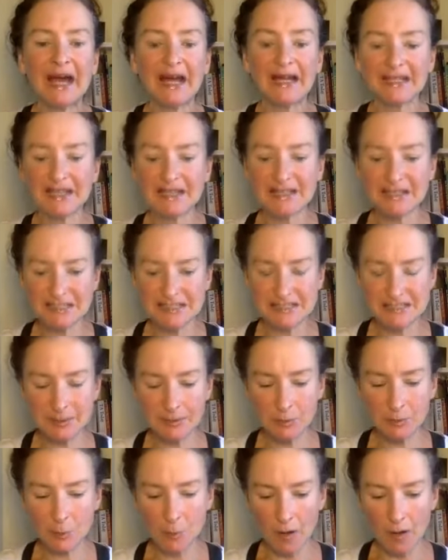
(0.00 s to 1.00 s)
Okay,
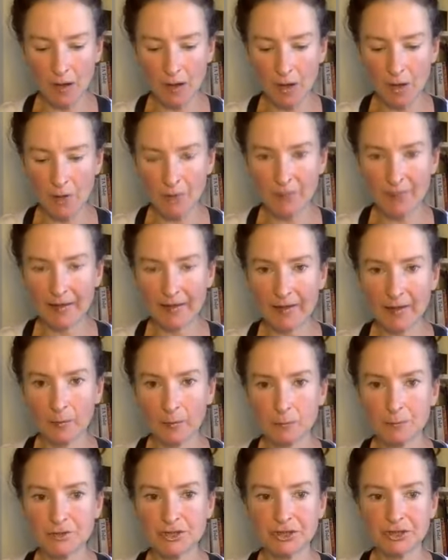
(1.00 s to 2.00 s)
so I hope that
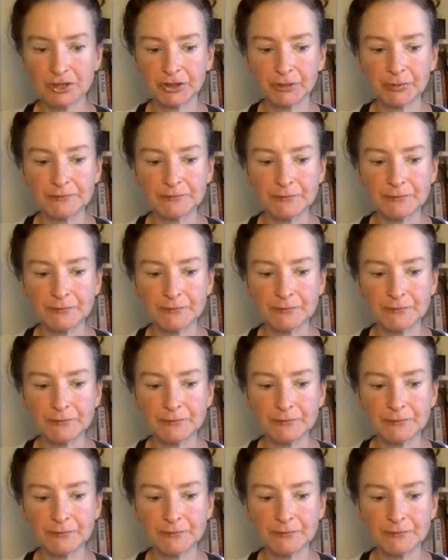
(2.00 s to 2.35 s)
helps you.